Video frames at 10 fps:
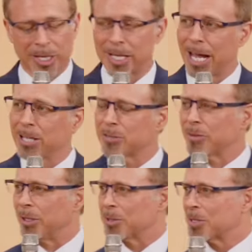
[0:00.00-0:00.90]
in
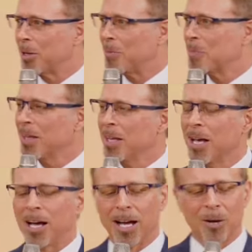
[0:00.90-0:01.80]
Nashville. So,
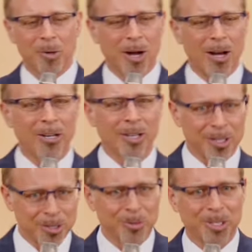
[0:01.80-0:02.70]
uh, we're honored
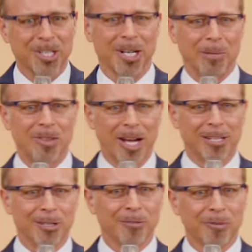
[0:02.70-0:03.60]
that you would come.
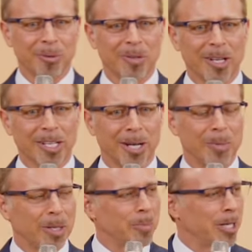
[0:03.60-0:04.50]
Thank you for
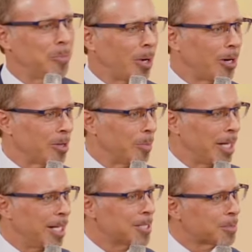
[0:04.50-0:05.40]
coming and being a part of the
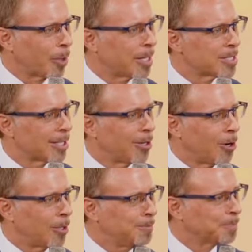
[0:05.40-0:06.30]
meetings. Praise the
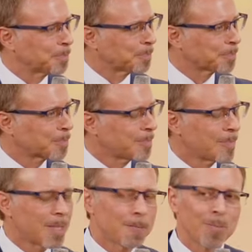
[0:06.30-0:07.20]
Lord.
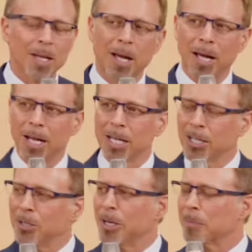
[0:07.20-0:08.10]

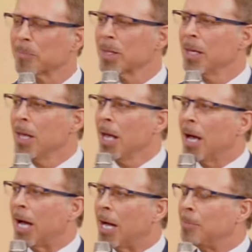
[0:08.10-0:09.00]
Hallelujah.
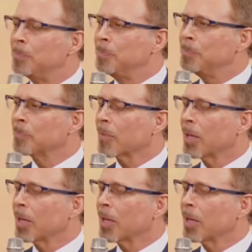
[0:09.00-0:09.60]
Um,